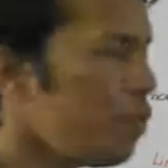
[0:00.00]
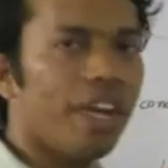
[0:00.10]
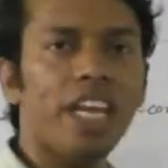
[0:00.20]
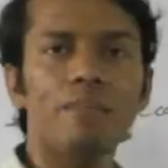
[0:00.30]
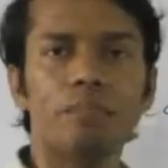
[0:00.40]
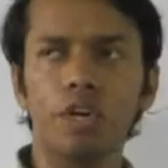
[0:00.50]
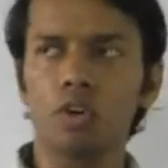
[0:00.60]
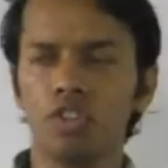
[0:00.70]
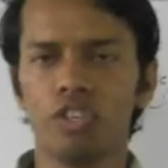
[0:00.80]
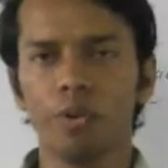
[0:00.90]
very
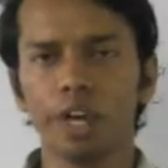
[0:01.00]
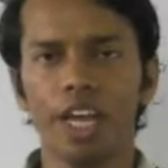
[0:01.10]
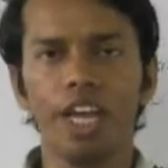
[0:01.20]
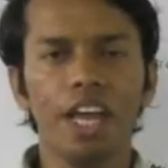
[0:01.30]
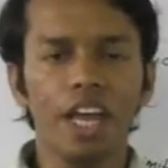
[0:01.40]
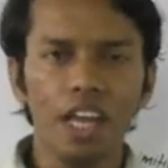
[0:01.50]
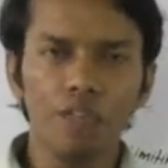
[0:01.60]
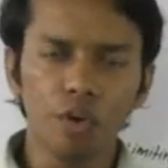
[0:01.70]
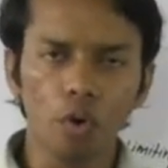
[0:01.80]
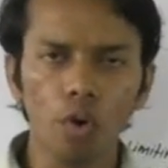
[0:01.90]
important concept. Okay,
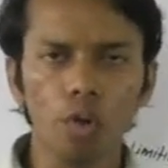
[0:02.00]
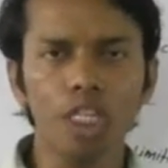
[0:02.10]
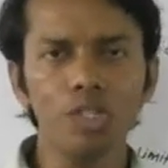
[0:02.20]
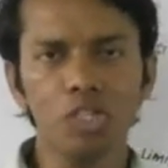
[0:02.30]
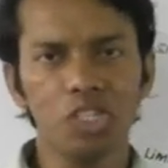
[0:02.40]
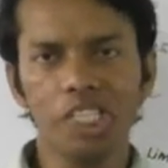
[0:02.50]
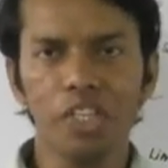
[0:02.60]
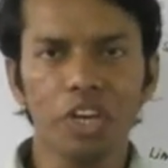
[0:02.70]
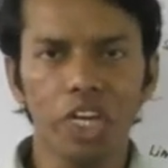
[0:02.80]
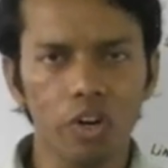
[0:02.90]
if you don't know this,
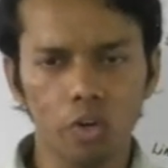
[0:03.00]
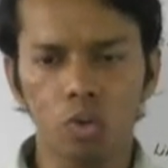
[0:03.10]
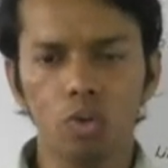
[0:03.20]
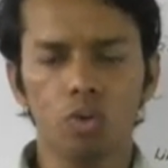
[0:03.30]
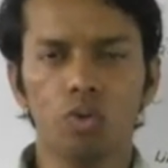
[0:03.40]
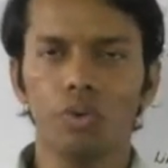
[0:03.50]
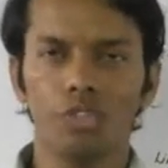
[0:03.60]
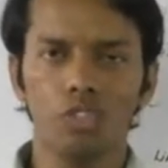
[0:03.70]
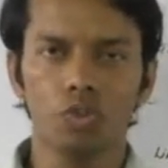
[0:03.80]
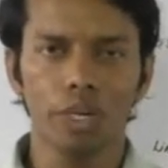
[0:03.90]
then you cannot do
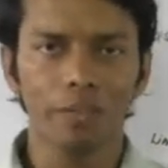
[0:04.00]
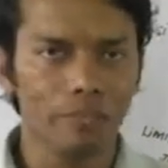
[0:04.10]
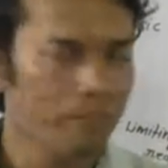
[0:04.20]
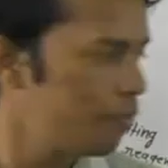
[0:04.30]
questions. Okay,